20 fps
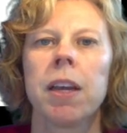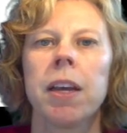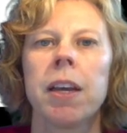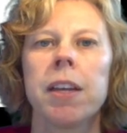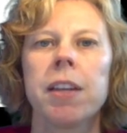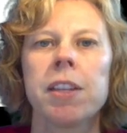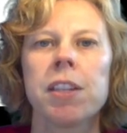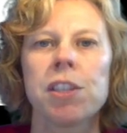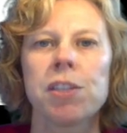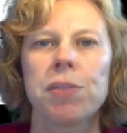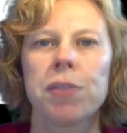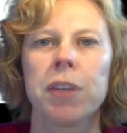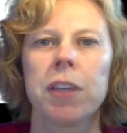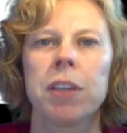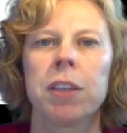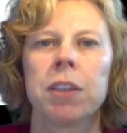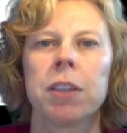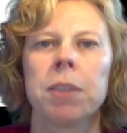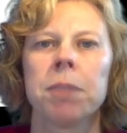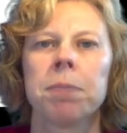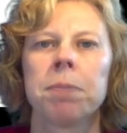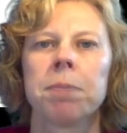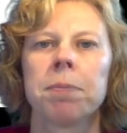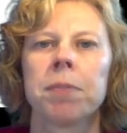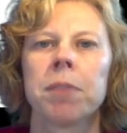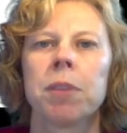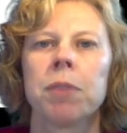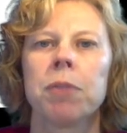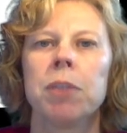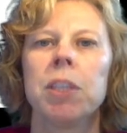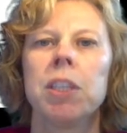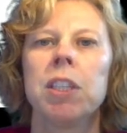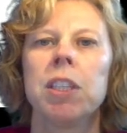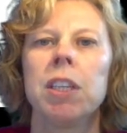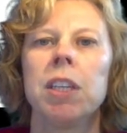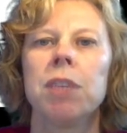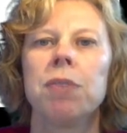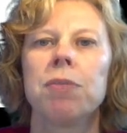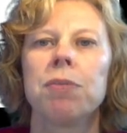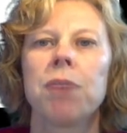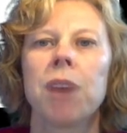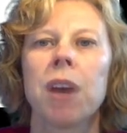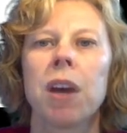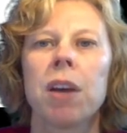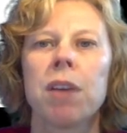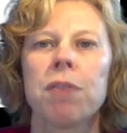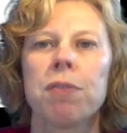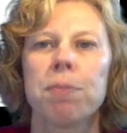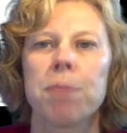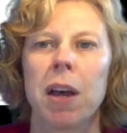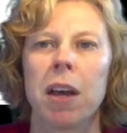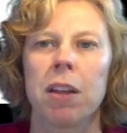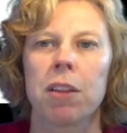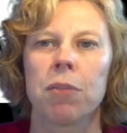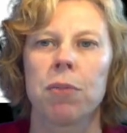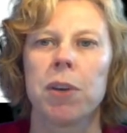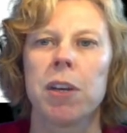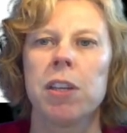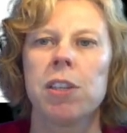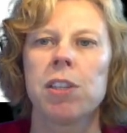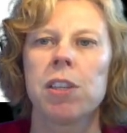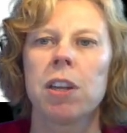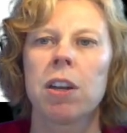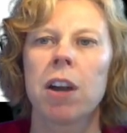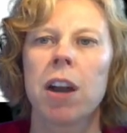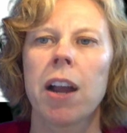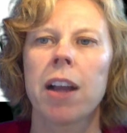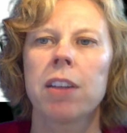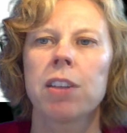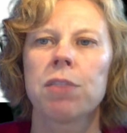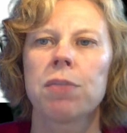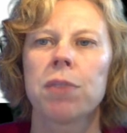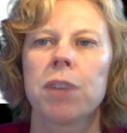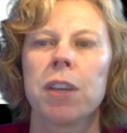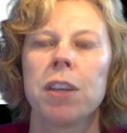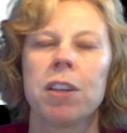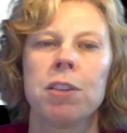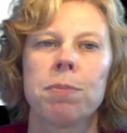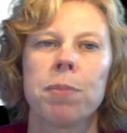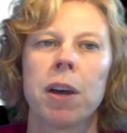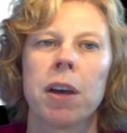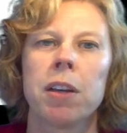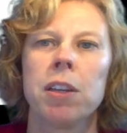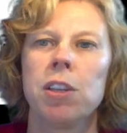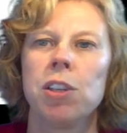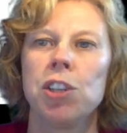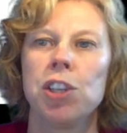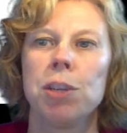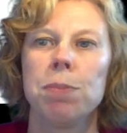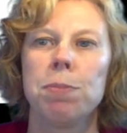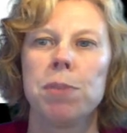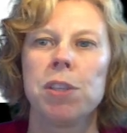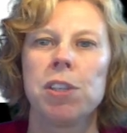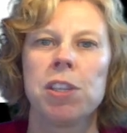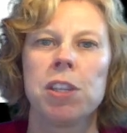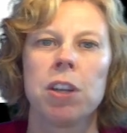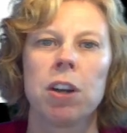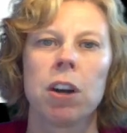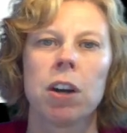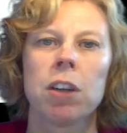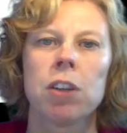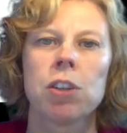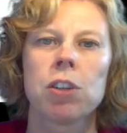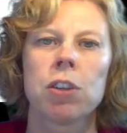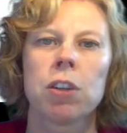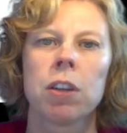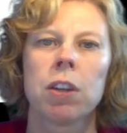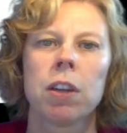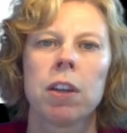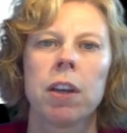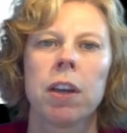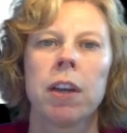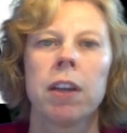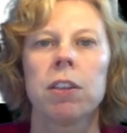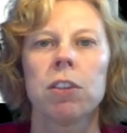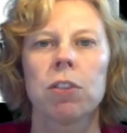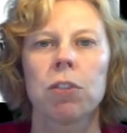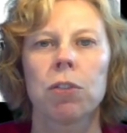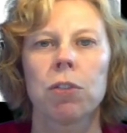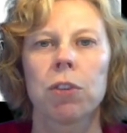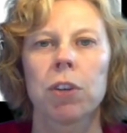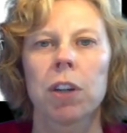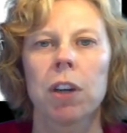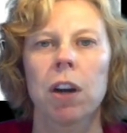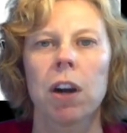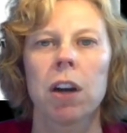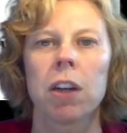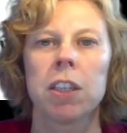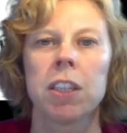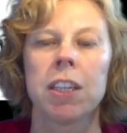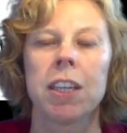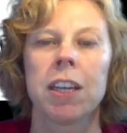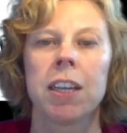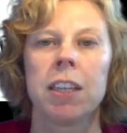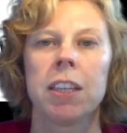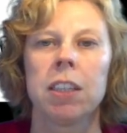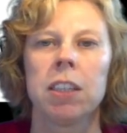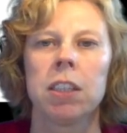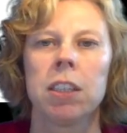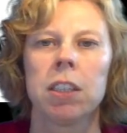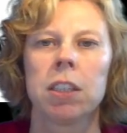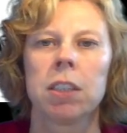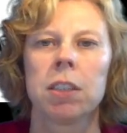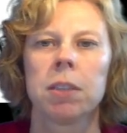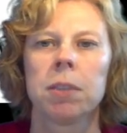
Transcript: In this figure, we see 5 pathways that are activated by GPCRs and or RTKs.